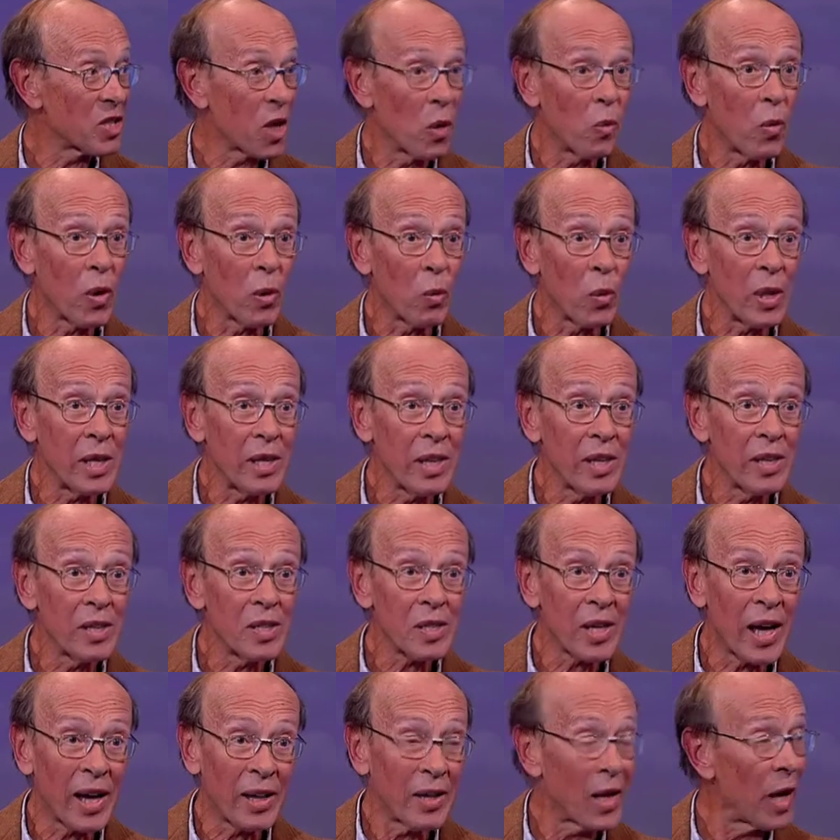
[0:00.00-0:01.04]
So we need,
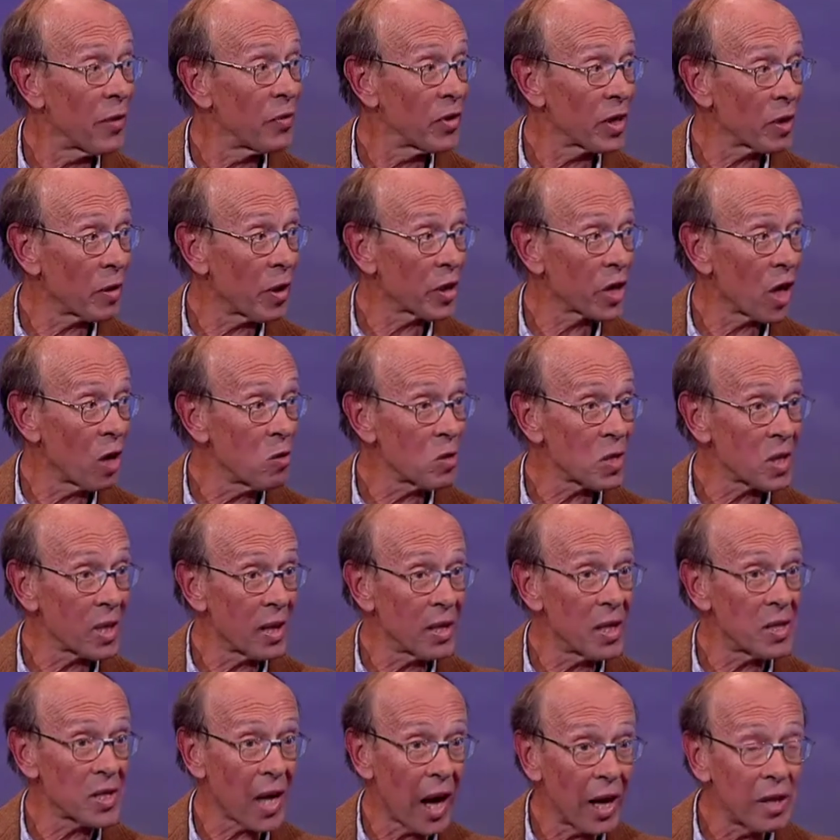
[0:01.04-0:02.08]
and the coastline
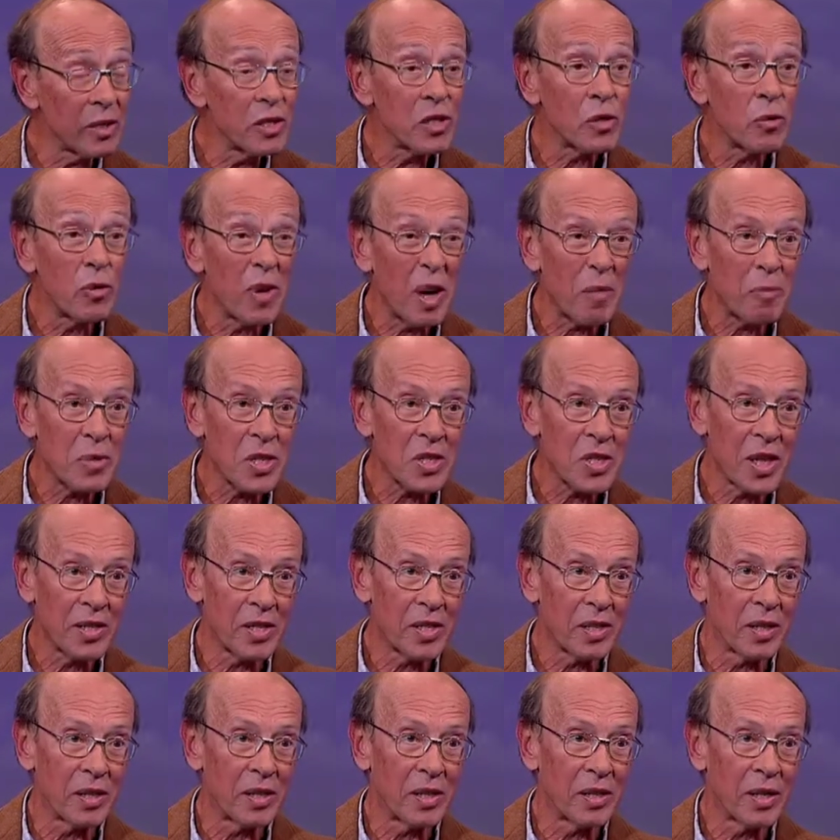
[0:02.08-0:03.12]
is
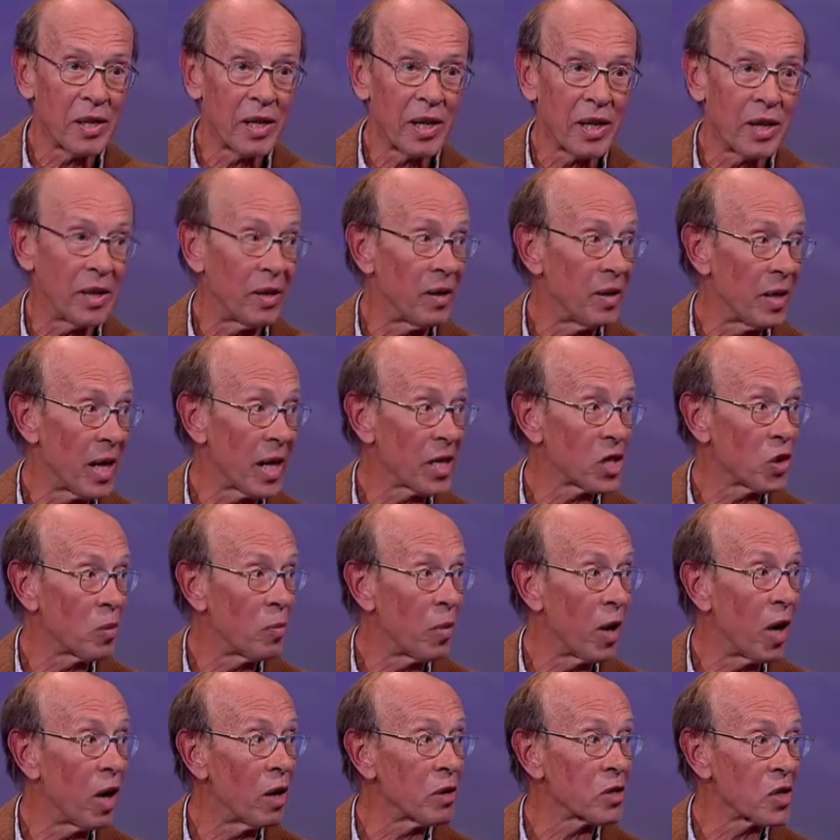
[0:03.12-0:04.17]
underrepresented in national
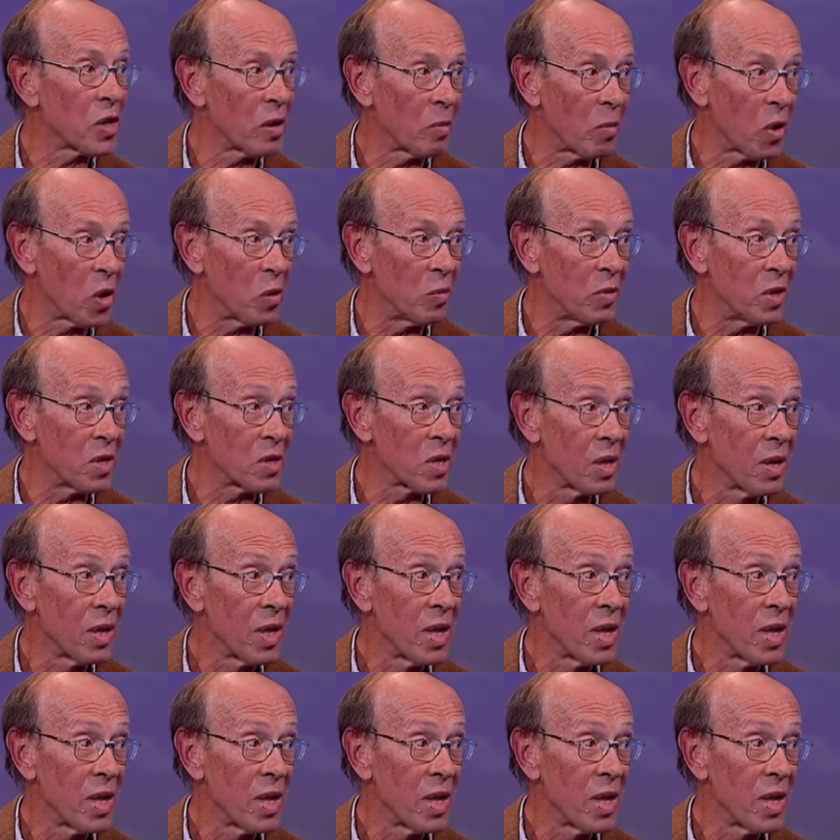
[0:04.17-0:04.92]
parks at the moment.